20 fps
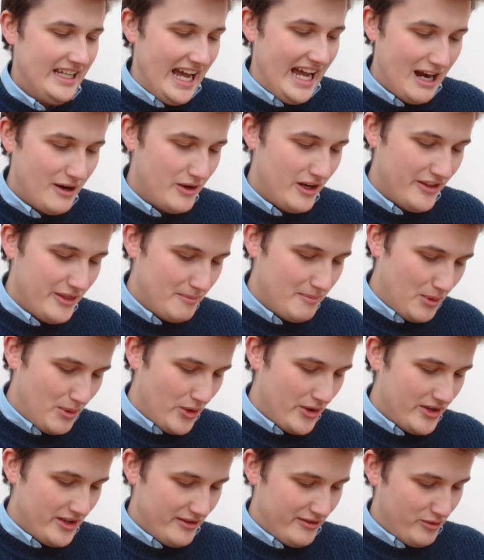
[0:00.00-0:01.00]
out on the
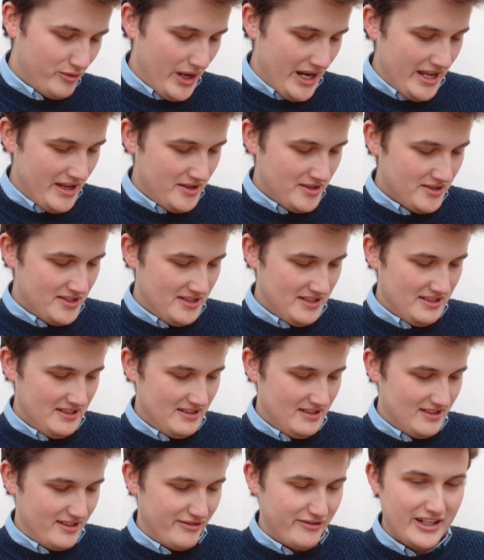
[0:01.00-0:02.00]
border of Wales
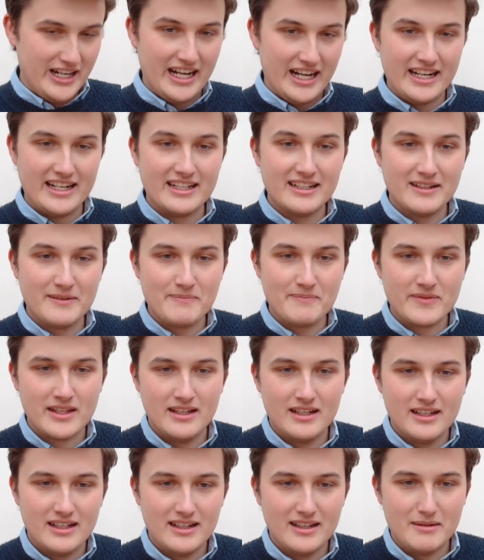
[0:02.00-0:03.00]
to find.
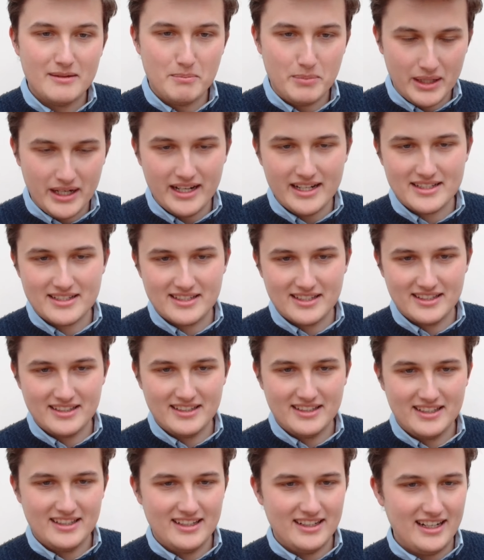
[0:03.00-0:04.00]
But
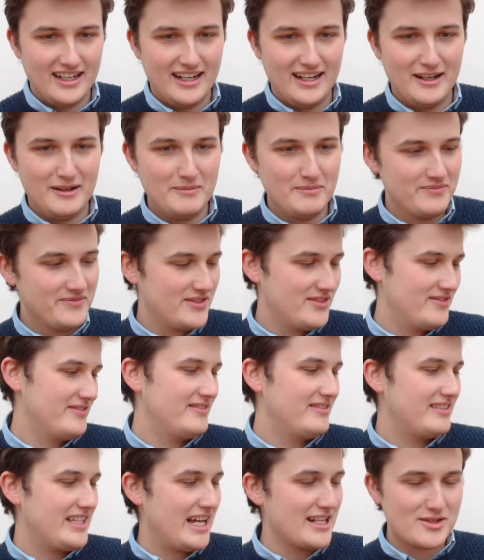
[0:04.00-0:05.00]
um,
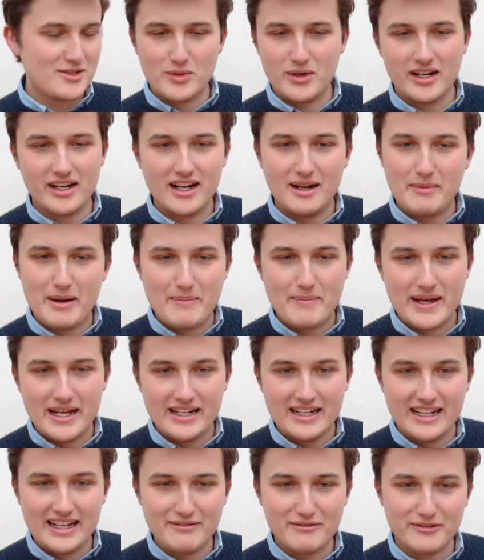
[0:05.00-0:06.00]
that's where I got my
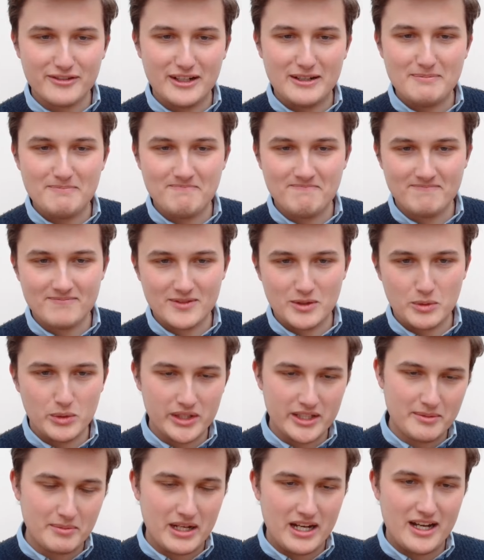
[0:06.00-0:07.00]
pen name from,
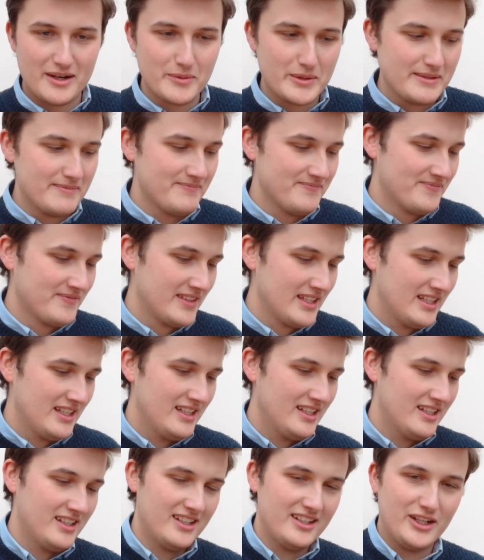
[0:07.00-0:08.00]
William Godwin,
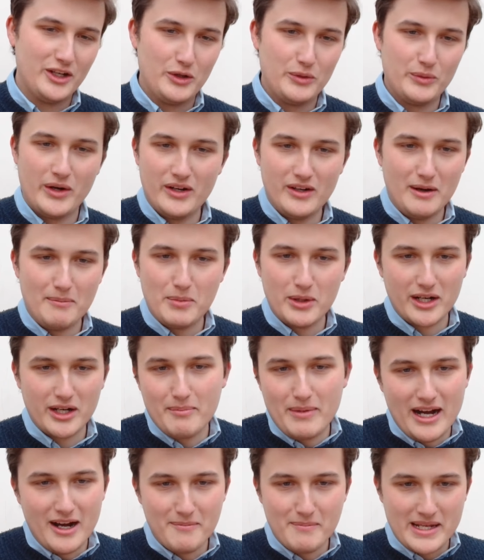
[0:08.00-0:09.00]
who wrote a book
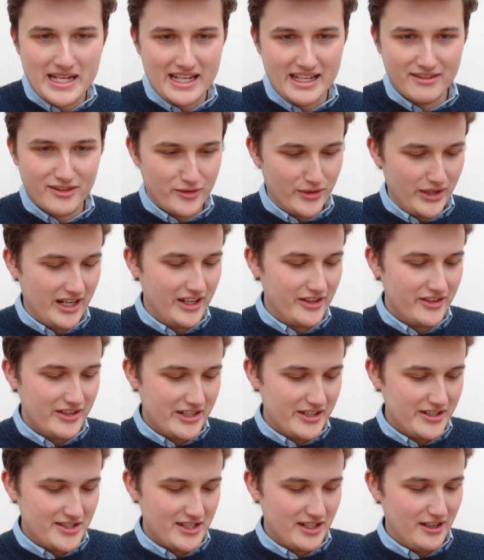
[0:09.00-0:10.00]
about me 300
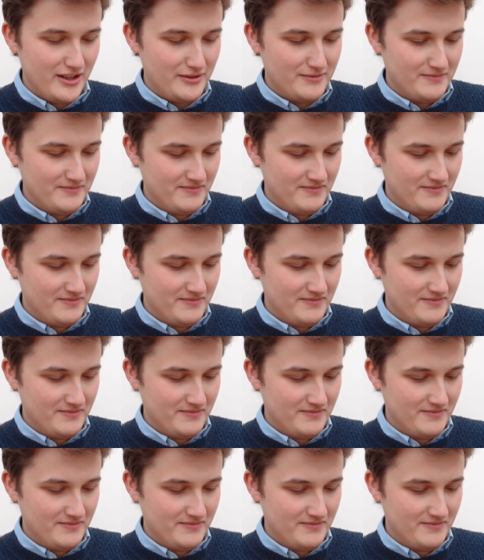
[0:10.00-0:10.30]
years ago